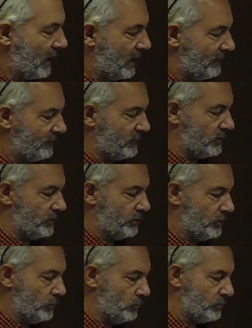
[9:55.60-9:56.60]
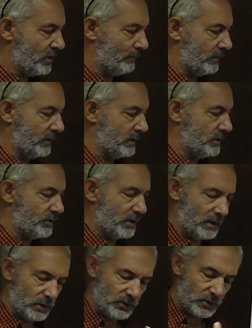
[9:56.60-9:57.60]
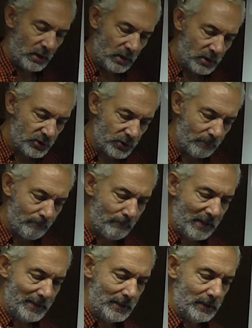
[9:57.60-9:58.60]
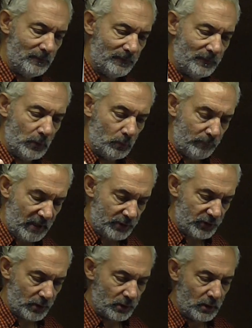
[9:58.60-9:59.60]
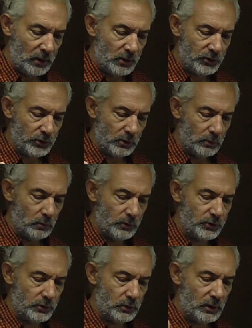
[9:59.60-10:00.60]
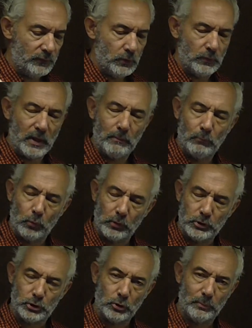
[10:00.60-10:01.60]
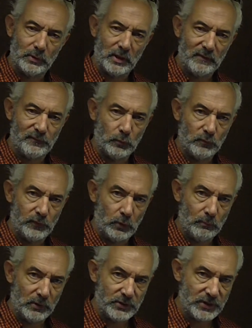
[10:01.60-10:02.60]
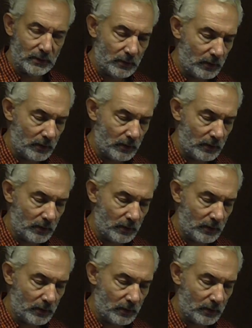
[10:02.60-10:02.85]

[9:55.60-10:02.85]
have to do some of these things to make you feel better, to give you that more enjoyment, that fulfillment in